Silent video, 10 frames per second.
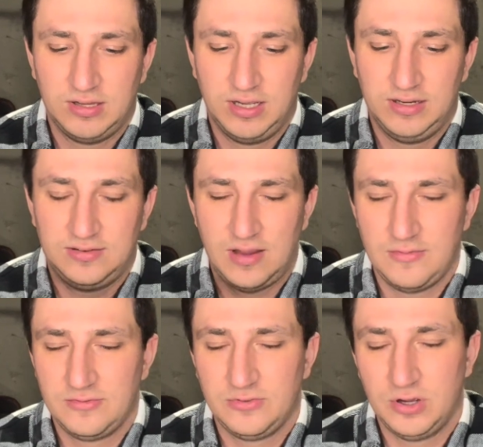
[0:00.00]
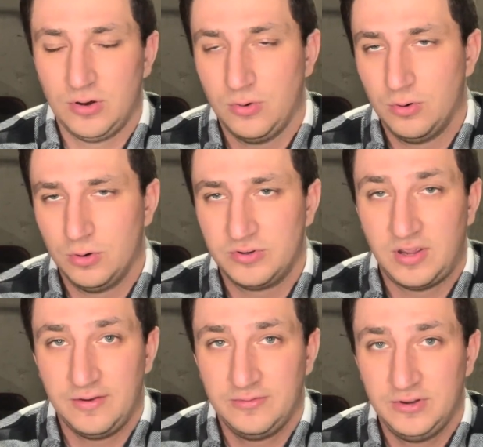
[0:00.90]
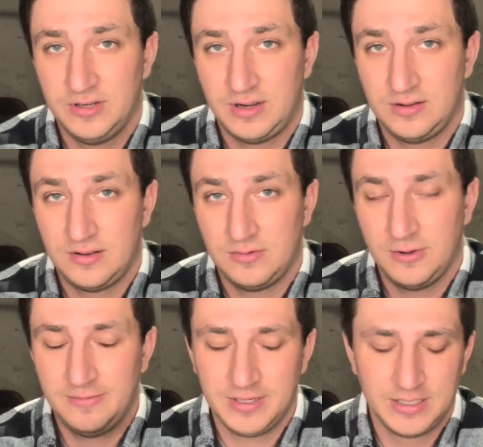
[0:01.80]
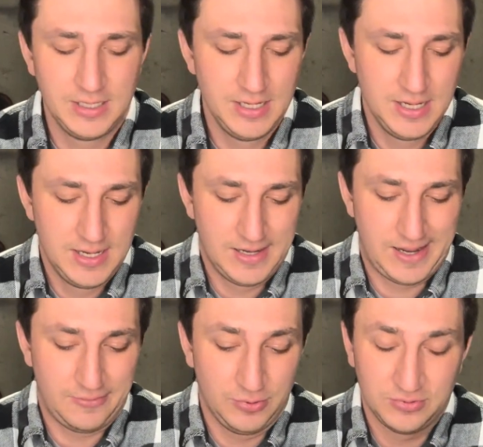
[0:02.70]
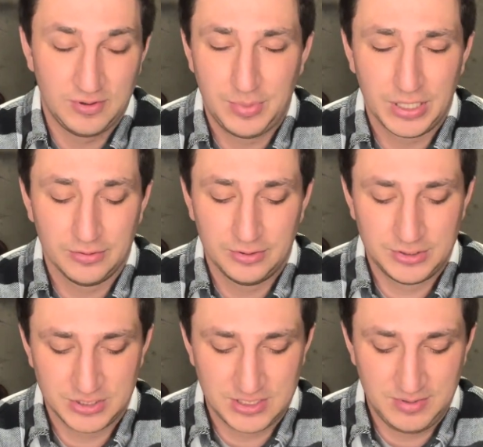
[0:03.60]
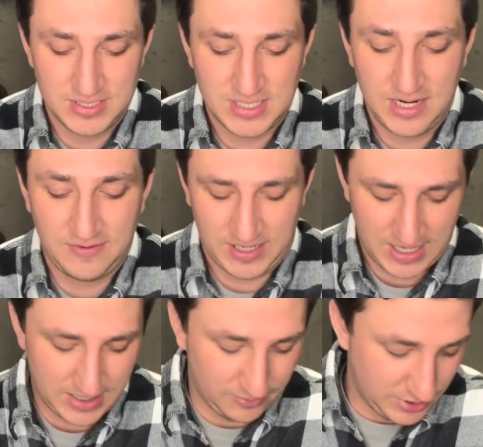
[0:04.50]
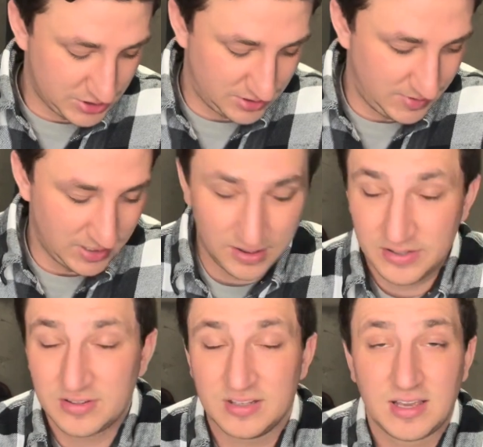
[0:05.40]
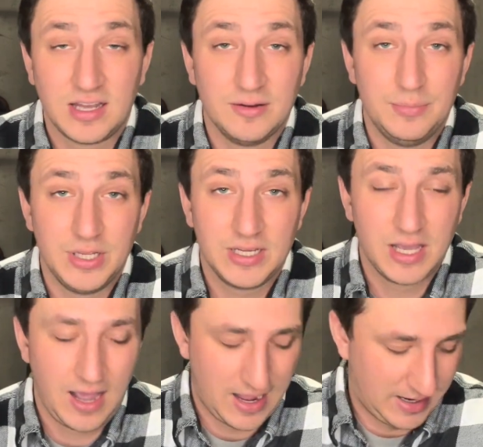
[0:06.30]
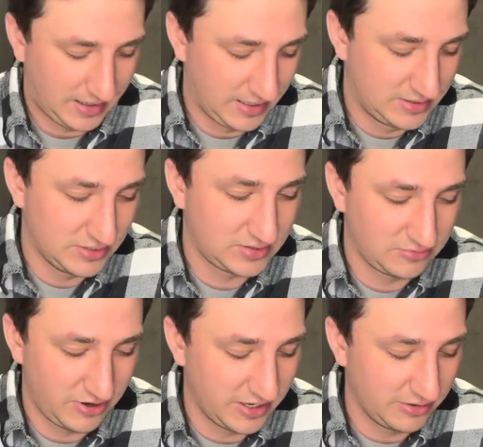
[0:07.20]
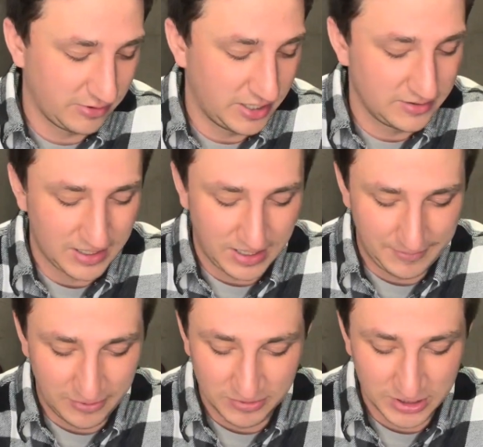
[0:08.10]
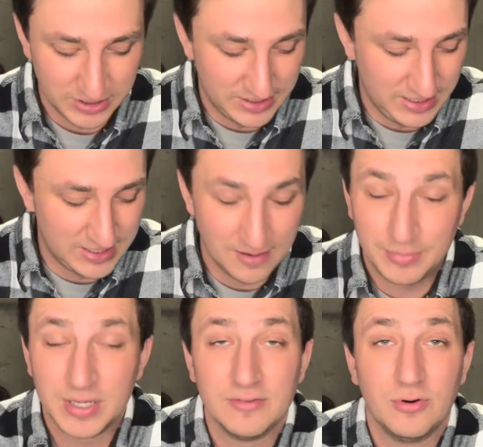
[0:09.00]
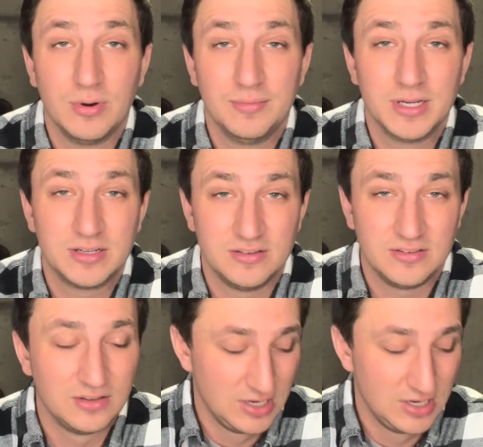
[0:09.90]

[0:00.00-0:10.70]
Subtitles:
a 7-foot or 10-foot nylon webbing. I went with the bigger one just to be safe. I kind of wish, to be honest, it's kind of big. It's very rare that I'm ever going to need that big of a webbing because